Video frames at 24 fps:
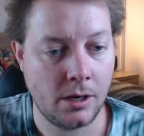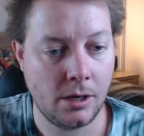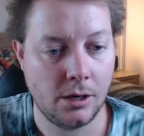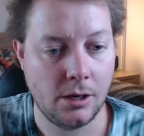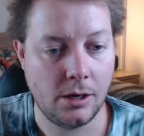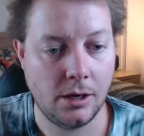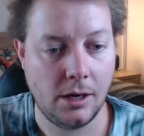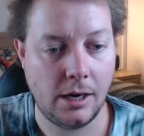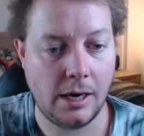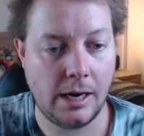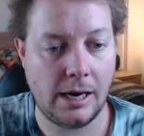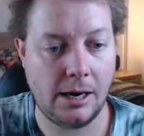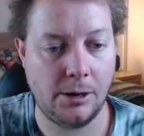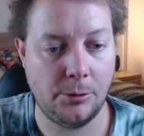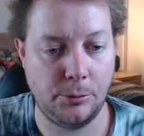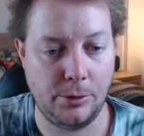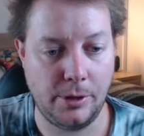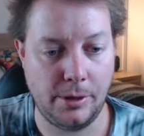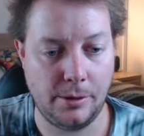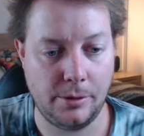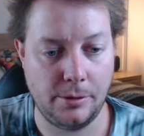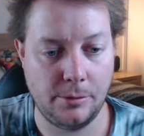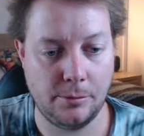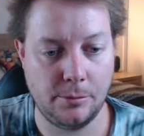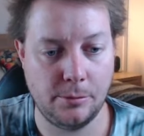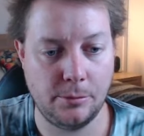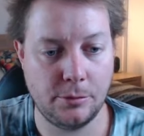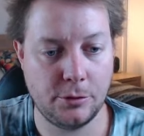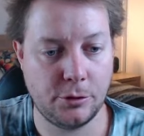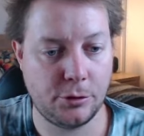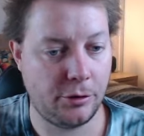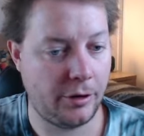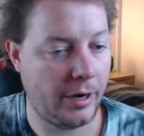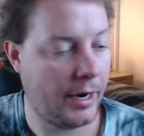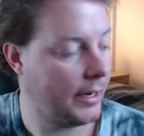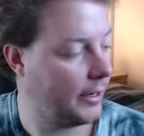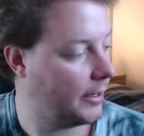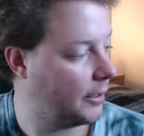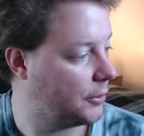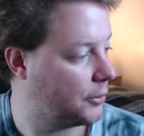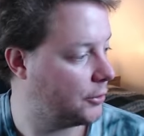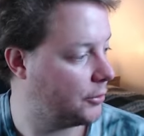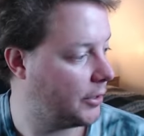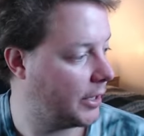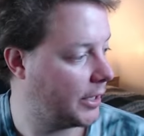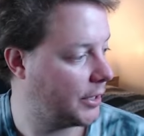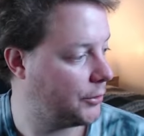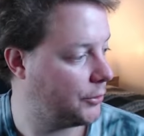We create a
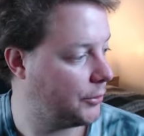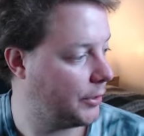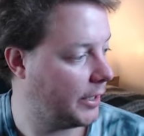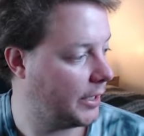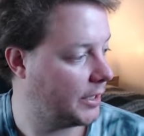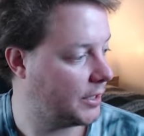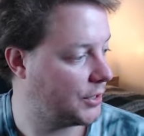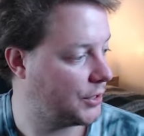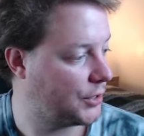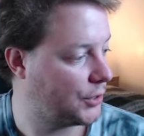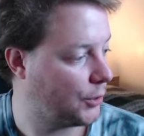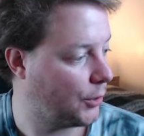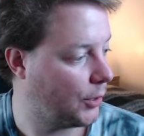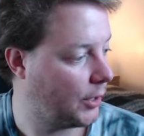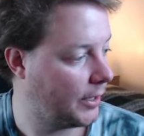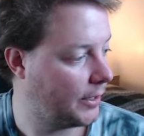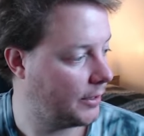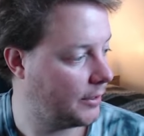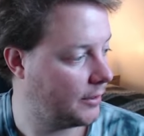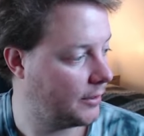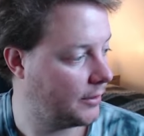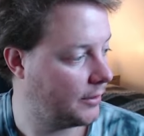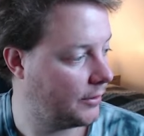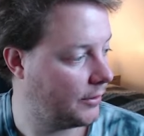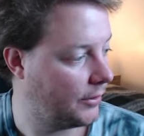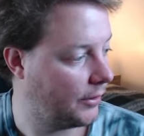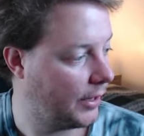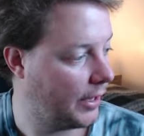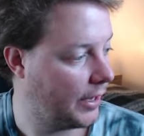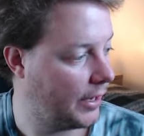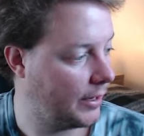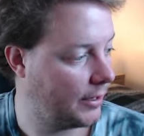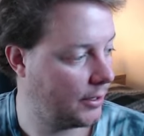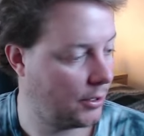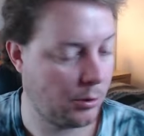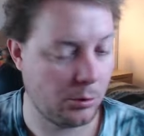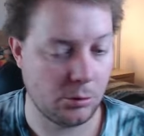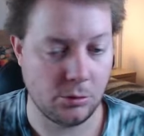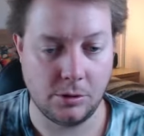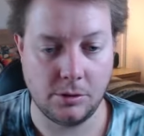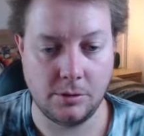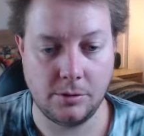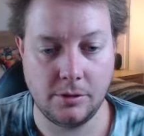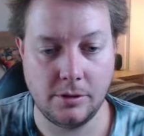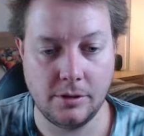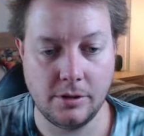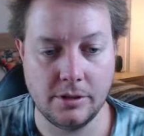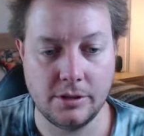directory inside there called
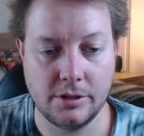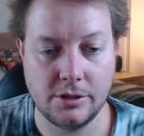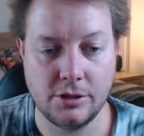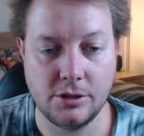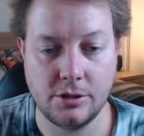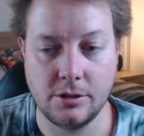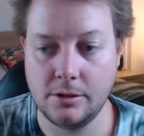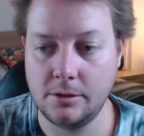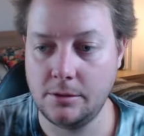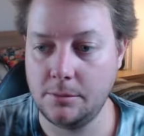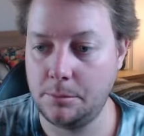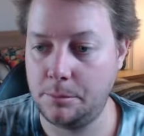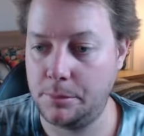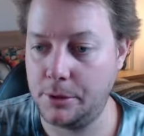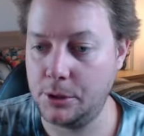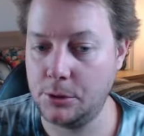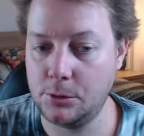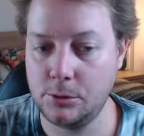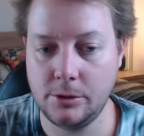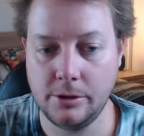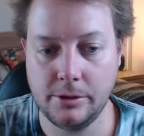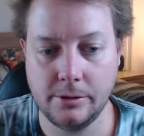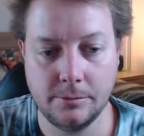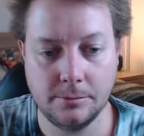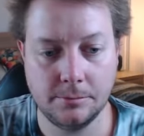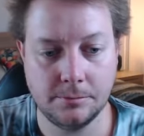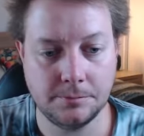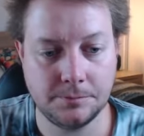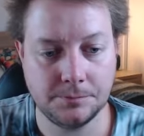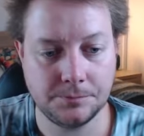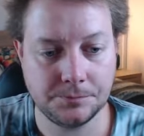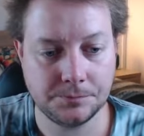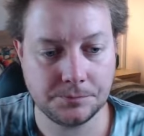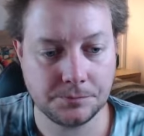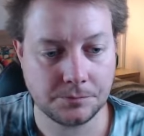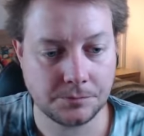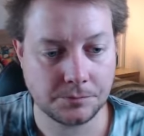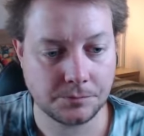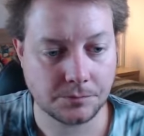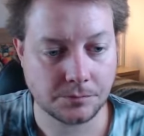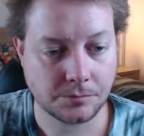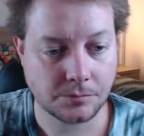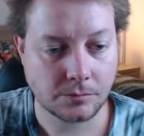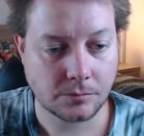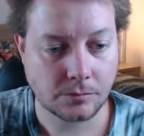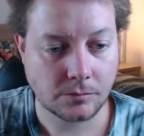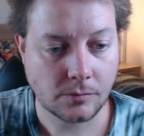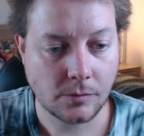build.
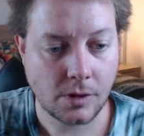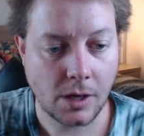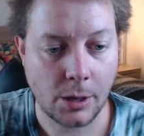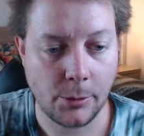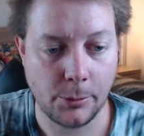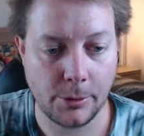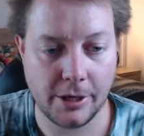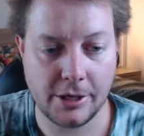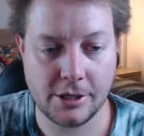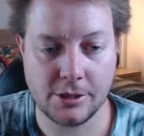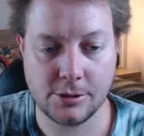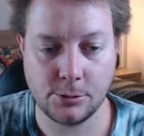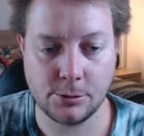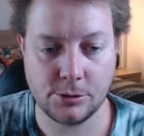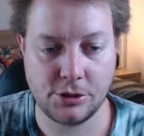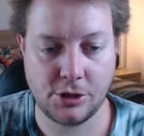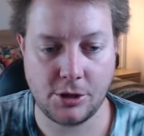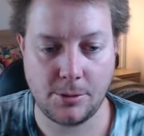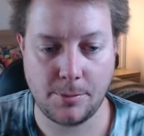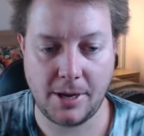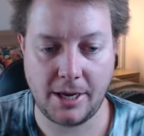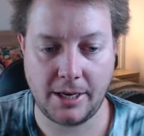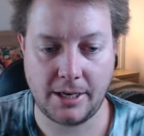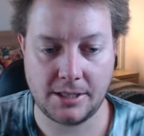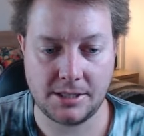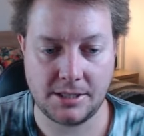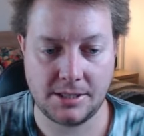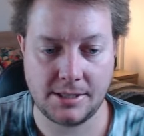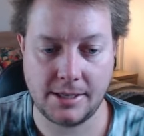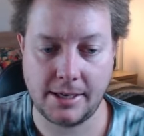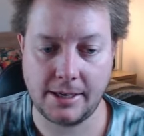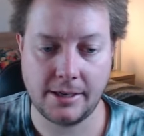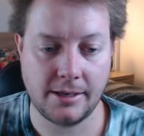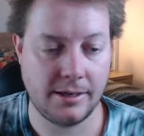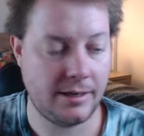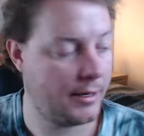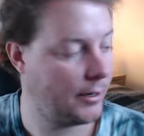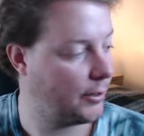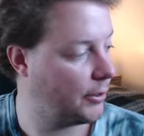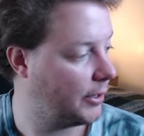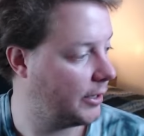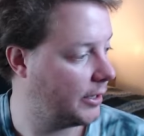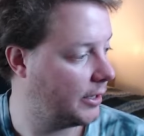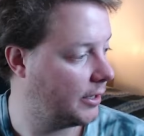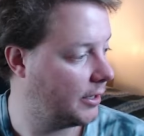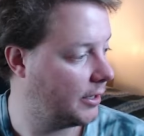We need to also make a secondary